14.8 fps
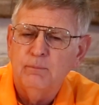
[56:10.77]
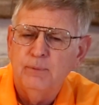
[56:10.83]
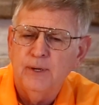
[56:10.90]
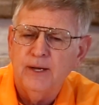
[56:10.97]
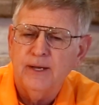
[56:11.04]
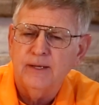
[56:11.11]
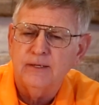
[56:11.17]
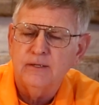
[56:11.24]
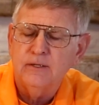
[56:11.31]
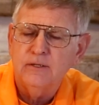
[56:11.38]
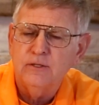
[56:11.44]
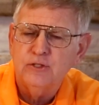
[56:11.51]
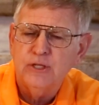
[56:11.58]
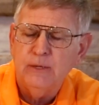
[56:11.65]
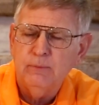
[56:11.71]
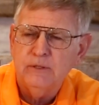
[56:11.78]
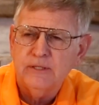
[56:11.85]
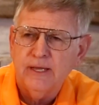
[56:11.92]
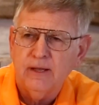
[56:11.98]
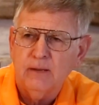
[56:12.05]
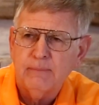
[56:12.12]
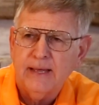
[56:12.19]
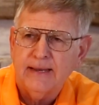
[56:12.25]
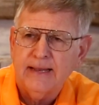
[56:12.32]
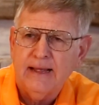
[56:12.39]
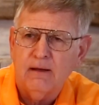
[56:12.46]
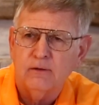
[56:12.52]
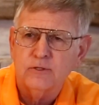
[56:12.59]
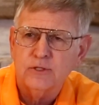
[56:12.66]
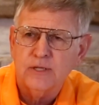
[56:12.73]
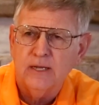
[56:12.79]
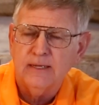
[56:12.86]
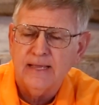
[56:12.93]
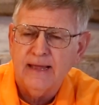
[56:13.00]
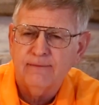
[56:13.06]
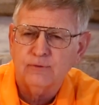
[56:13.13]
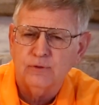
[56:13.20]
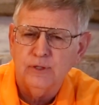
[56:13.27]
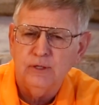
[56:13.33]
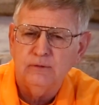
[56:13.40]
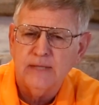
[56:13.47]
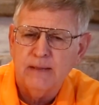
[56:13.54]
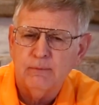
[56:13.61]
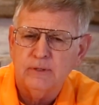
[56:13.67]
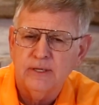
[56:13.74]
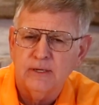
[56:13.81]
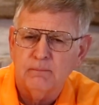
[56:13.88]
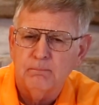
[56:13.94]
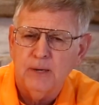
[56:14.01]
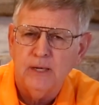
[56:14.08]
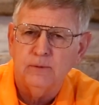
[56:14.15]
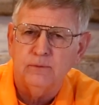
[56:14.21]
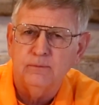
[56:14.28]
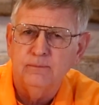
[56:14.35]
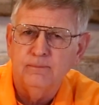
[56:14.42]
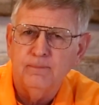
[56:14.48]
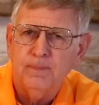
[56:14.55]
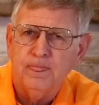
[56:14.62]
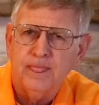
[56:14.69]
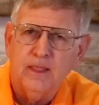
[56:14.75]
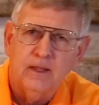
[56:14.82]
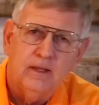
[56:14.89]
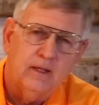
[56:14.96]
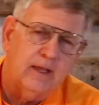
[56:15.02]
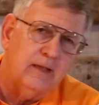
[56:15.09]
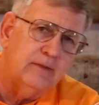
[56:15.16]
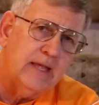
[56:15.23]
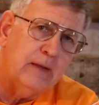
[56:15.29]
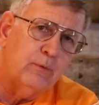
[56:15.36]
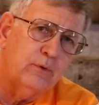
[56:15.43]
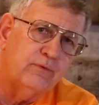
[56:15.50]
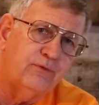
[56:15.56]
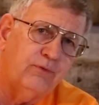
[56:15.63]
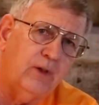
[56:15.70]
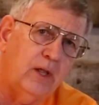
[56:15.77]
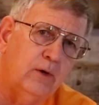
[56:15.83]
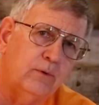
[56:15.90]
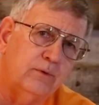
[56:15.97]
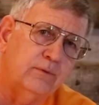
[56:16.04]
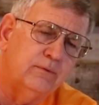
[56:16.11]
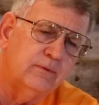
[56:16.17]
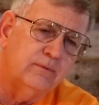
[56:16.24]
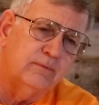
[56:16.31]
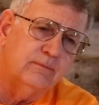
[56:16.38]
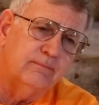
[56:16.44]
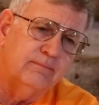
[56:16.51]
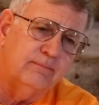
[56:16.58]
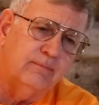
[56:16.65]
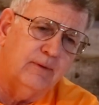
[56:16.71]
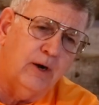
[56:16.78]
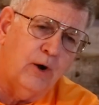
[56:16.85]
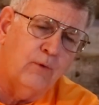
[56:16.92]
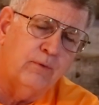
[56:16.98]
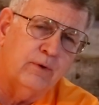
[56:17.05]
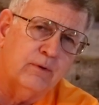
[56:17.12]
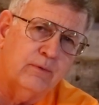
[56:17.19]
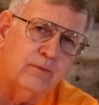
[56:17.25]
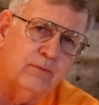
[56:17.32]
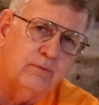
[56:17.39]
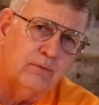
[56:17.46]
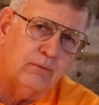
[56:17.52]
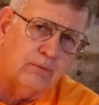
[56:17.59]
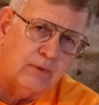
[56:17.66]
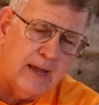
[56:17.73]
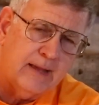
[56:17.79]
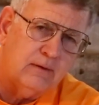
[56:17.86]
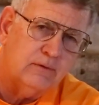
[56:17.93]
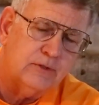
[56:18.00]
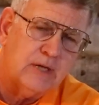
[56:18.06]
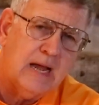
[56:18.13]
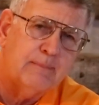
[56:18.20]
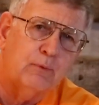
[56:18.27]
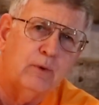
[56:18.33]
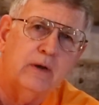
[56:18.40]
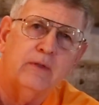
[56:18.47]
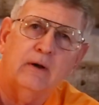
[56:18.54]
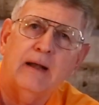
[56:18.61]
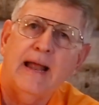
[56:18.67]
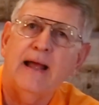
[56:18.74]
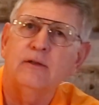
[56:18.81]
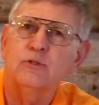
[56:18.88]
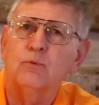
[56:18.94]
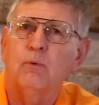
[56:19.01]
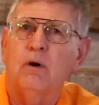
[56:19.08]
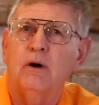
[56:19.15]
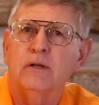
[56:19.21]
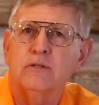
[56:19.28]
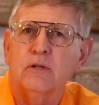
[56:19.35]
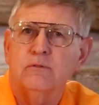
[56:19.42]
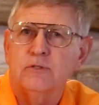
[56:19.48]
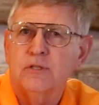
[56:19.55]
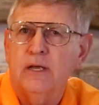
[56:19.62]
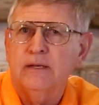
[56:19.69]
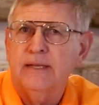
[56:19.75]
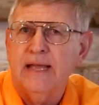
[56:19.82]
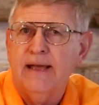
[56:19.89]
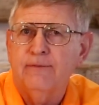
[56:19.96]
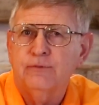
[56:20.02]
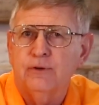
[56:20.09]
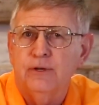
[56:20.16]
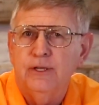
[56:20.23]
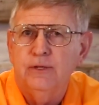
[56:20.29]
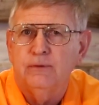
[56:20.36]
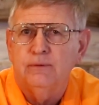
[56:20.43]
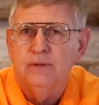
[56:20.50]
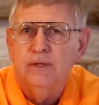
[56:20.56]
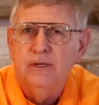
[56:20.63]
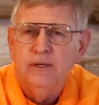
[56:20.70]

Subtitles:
but she would tell about how on Sunday afternoon they would get a boat and they would float over to right on top of where their house was on Sunday afternoon,